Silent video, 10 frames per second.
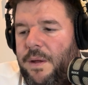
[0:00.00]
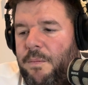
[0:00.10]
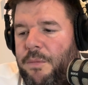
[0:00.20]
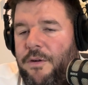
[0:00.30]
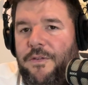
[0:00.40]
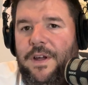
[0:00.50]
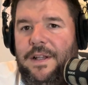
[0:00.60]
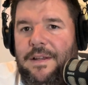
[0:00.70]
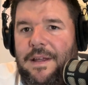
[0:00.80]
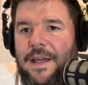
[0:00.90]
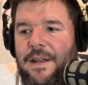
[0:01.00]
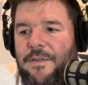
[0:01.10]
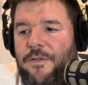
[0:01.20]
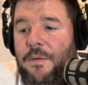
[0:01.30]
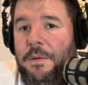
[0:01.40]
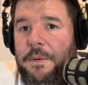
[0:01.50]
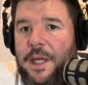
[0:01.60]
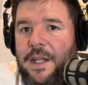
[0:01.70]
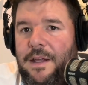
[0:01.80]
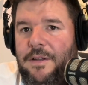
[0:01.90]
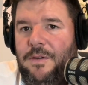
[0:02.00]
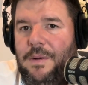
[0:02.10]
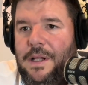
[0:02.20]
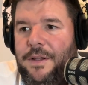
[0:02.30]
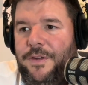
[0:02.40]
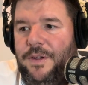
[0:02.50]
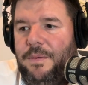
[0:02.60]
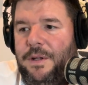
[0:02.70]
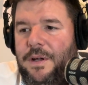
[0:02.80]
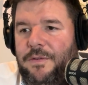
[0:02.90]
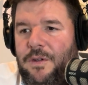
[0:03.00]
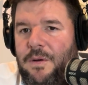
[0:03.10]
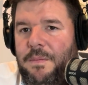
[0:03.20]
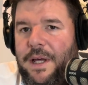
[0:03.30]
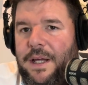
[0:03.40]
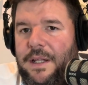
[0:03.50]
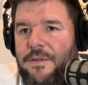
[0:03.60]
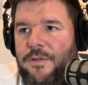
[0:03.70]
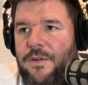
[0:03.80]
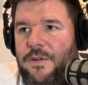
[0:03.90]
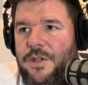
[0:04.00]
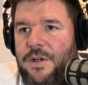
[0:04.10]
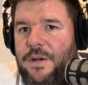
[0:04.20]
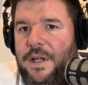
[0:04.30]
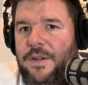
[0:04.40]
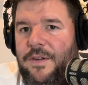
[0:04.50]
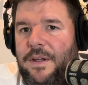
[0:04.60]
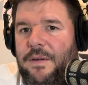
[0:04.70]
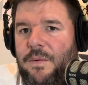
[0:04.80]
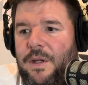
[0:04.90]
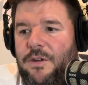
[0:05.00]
perfect and from the beginning as well, so we don't have to come back in the future and say we